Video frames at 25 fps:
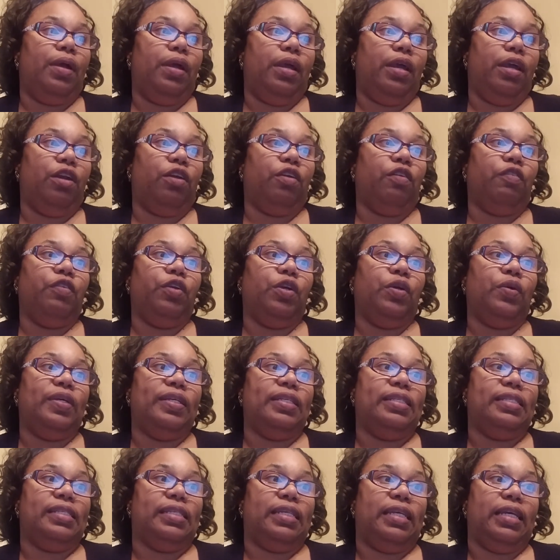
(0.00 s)

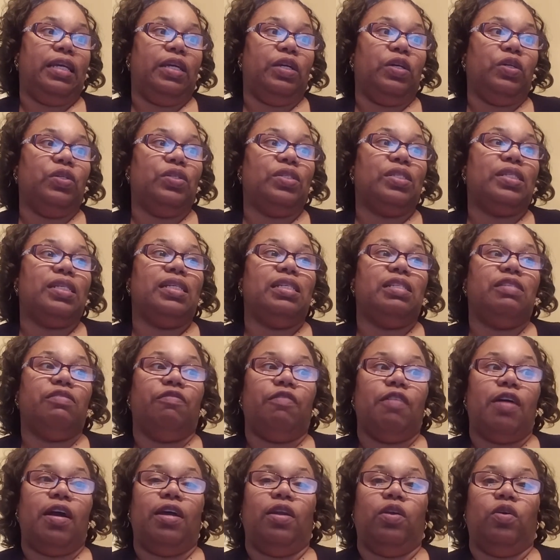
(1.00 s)
interviewing skills is
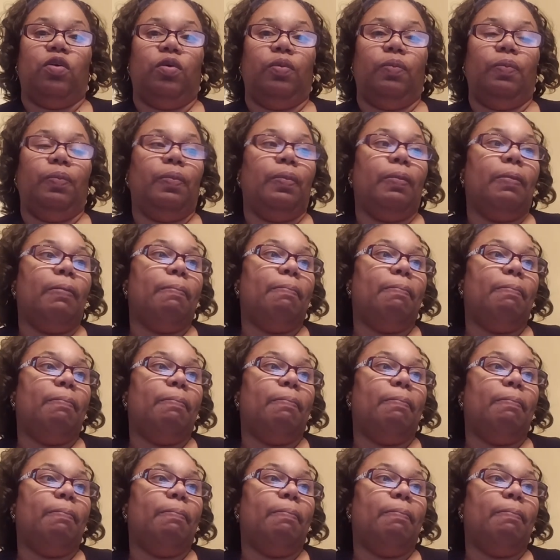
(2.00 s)
vital